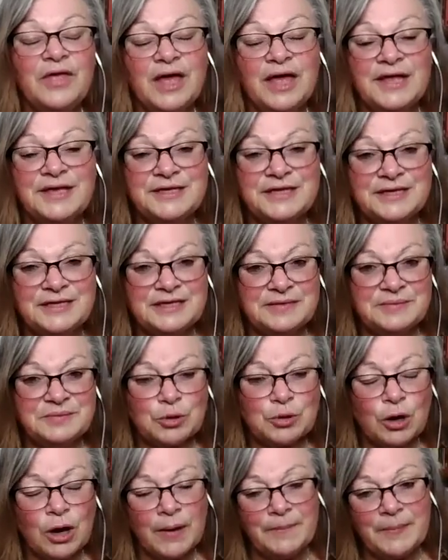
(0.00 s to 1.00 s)
There is a
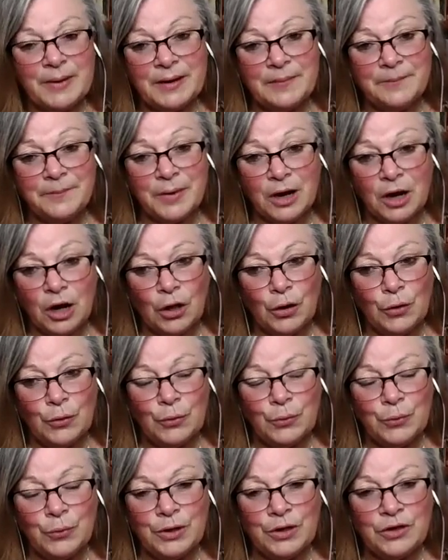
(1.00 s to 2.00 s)
subscribe button
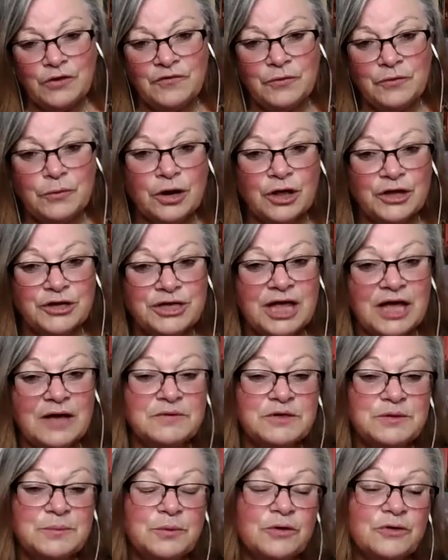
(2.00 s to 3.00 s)
below if you would like to
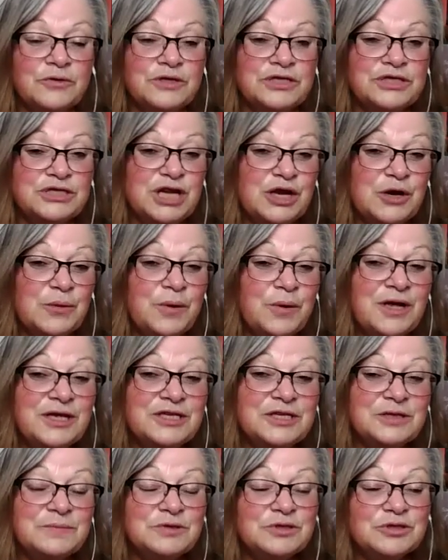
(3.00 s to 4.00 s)
help support this channel
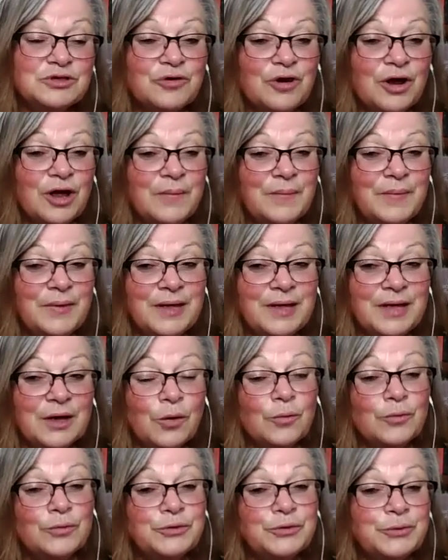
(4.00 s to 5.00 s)
by subscribing.